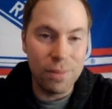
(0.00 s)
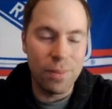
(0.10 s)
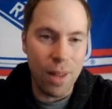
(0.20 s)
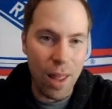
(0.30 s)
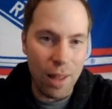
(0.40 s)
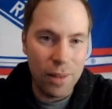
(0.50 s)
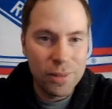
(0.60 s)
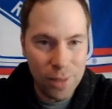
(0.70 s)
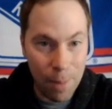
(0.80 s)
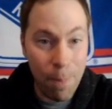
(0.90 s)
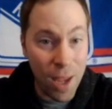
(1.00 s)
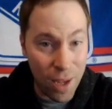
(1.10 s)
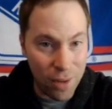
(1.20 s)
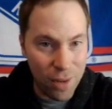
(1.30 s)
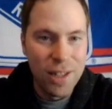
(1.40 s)
yeah. And
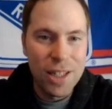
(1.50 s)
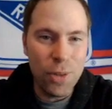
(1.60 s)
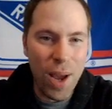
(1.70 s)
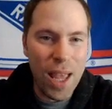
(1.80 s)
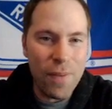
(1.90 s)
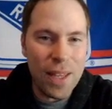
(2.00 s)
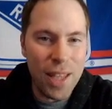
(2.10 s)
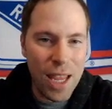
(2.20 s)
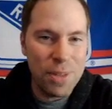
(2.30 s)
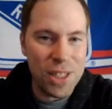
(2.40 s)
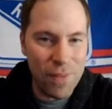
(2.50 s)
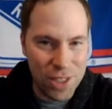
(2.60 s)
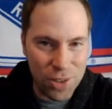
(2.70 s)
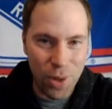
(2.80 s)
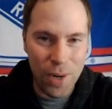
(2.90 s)
man, do I have a Game seven
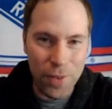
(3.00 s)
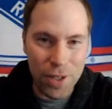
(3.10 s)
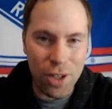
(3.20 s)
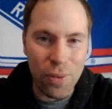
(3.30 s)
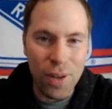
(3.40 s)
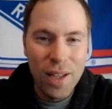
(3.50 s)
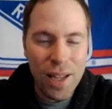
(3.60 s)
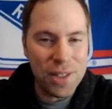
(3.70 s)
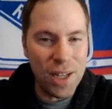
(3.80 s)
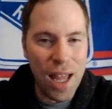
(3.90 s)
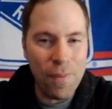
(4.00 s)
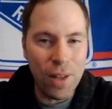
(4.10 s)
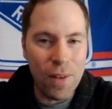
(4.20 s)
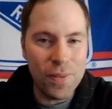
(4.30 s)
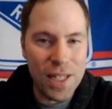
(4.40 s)
story for you. It's going to have a
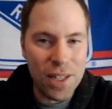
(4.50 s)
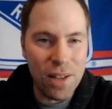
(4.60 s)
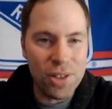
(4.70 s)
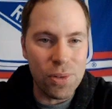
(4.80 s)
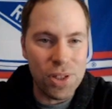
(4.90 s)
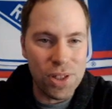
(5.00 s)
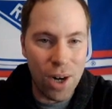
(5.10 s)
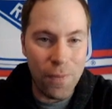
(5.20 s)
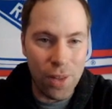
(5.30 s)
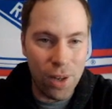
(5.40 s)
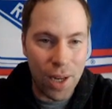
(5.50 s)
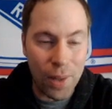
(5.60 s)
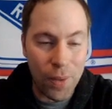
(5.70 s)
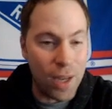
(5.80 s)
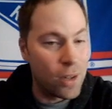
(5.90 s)
lot of details, so sorry for the
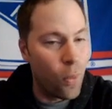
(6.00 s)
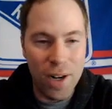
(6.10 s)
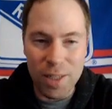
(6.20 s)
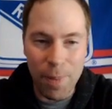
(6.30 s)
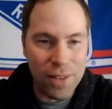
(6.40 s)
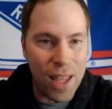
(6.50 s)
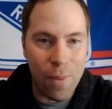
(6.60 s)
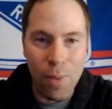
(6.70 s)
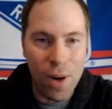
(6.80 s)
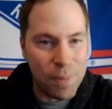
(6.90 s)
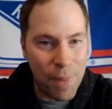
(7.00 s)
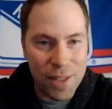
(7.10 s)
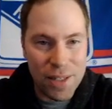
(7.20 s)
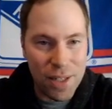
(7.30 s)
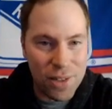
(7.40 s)
length. Hey, no worries about that. We want as many
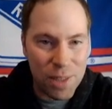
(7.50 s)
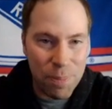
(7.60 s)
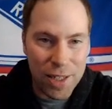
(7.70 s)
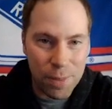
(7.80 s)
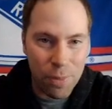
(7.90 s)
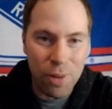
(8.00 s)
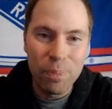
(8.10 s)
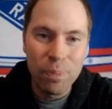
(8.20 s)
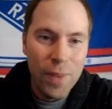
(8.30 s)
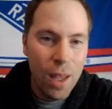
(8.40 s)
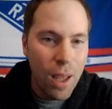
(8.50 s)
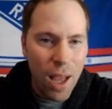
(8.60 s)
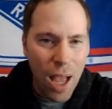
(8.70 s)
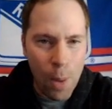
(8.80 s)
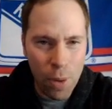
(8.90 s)
details as possible.
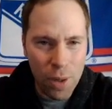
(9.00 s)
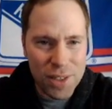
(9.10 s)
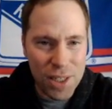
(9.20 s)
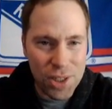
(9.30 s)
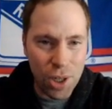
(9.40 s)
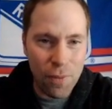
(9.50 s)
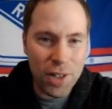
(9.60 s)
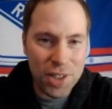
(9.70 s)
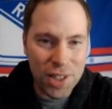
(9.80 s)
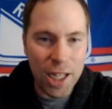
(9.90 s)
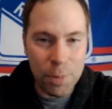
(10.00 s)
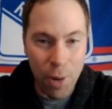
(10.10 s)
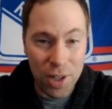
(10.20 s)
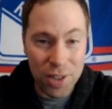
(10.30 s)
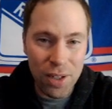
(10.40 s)
I work as a server slash
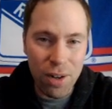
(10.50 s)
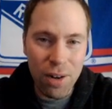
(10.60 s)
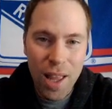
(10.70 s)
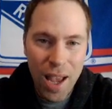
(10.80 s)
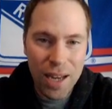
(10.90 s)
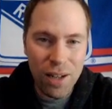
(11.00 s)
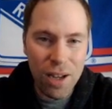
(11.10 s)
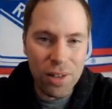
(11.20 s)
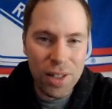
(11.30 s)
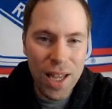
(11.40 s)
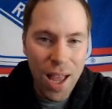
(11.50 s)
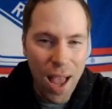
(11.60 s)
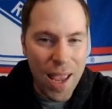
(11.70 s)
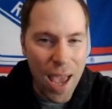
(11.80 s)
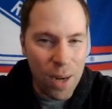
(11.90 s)
bartender, and luckily
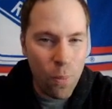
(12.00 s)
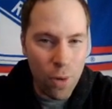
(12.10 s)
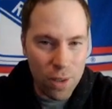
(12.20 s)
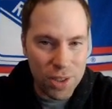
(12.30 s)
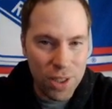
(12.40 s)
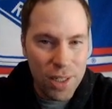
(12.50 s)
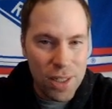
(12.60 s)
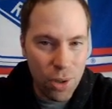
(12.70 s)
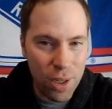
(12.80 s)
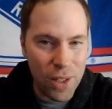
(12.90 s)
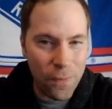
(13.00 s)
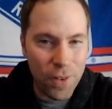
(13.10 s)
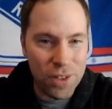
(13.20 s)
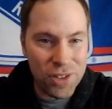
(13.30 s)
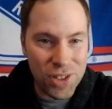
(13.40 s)
I hadn't worked during the
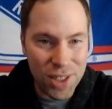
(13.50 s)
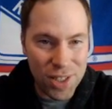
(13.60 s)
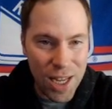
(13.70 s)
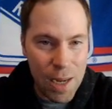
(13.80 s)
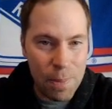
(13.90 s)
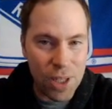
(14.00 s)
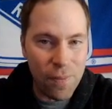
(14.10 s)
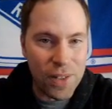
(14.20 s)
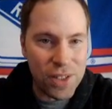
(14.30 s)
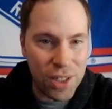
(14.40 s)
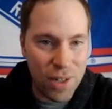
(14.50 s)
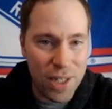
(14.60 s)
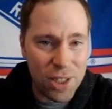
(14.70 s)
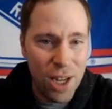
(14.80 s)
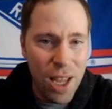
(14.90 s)
first six games of the
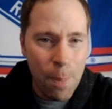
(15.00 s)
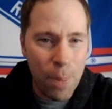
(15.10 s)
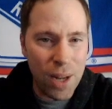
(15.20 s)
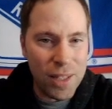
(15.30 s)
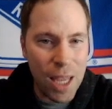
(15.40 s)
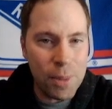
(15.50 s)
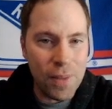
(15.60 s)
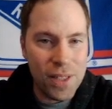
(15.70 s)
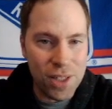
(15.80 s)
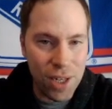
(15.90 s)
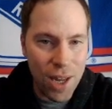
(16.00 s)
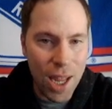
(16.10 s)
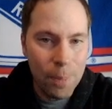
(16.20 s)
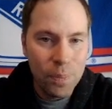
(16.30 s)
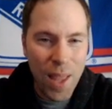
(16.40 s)
series, but on Game seven
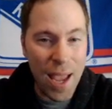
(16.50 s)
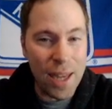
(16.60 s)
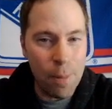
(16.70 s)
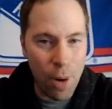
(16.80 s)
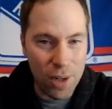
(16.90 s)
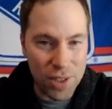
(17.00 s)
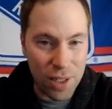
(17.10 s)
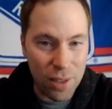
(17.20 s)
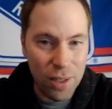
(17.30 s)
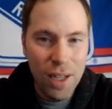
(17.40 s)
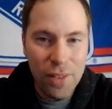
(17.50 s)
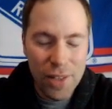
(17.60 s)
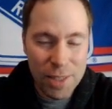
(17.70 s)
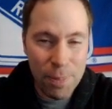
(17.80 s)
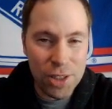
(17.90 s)
Sunday, I had to bartend.
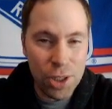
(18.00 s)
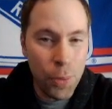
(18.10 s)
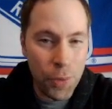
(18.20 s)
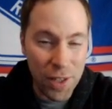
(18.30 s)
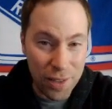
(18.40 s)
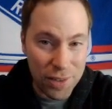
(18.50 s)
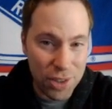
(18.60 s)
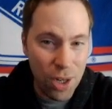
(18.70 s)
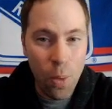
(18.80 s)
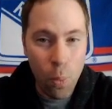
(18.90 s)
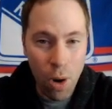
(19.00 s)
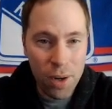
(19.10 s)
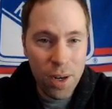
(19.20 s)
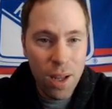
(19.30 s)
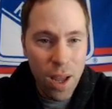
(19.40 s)
This meant two things.
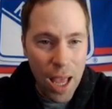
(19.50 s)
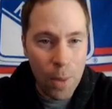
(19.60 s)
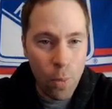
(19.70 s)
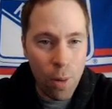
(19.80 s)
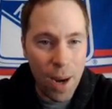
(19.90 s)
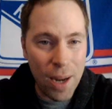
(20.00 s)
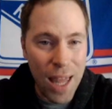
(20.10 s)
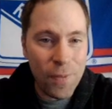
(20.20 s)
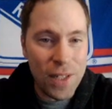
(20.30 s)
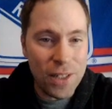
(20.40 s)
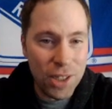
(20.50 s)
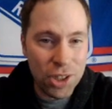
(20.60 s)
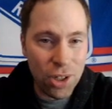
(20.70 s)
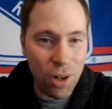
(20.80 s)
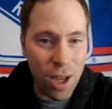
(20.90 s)
One, I wore my Laffy
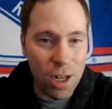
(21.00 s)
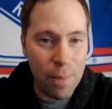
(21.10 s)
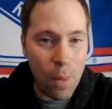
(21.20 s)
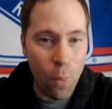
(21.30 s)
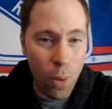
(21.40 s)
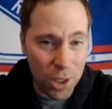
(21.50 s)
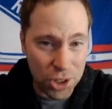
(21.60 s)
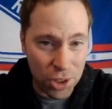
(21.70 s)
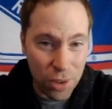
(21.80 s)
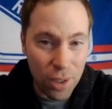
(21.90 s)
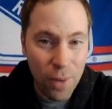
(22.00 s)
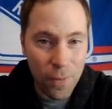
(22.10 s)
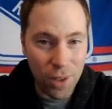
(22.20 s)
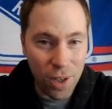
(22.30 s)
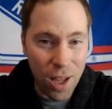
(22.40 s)
t-shirt under my work shirt
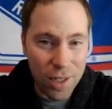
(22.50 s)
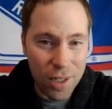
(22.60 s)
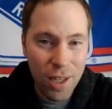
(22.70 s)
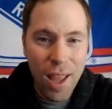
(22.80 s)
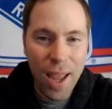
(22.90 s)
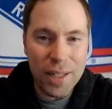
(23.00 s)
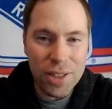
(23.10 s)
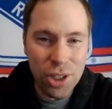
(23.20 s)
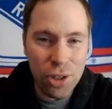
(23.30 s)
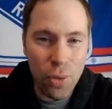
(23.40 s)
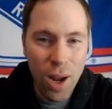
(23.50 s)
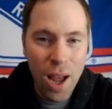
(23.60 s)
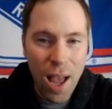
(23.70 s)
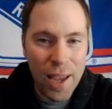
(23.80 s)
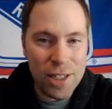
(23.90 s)
for luck, and two,
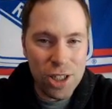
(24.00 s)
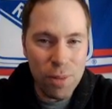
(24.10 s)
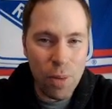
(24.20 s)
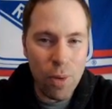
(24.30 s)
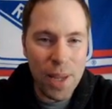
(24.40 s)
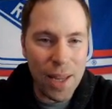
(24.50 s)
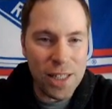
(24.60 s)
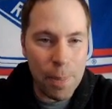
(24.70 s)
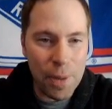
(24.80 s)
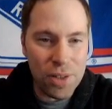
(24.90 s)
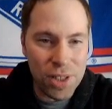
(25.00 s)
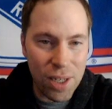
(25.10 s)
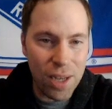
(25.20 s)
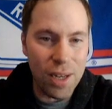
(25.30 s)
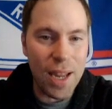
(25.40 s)
I assumed it would be a typical
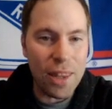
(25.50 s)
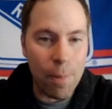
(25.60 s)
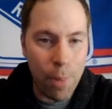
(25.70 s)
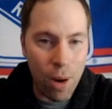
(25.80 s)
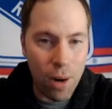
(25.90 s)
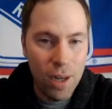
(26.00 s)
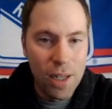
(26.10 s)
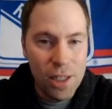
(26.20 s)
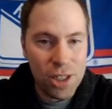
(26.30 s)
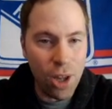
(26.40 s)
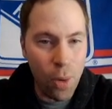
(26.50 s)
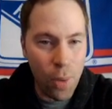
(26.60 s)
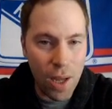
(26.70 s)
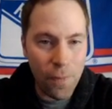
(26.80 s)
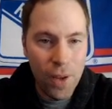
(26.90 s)
Sunday night at the bar, slow
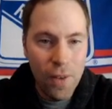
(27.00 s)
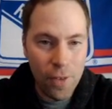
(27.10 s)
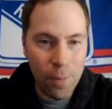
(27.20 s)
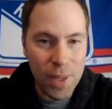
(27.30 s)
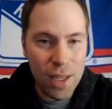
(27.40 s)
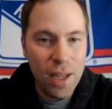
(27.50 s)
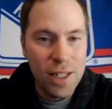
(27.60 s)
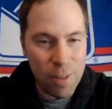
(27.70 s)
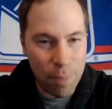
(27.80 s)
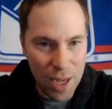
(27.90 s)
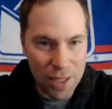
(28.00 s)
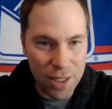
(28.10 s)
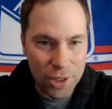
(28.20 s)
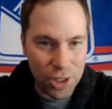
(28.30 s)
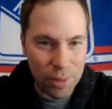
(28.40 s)
enough for me to pay attention.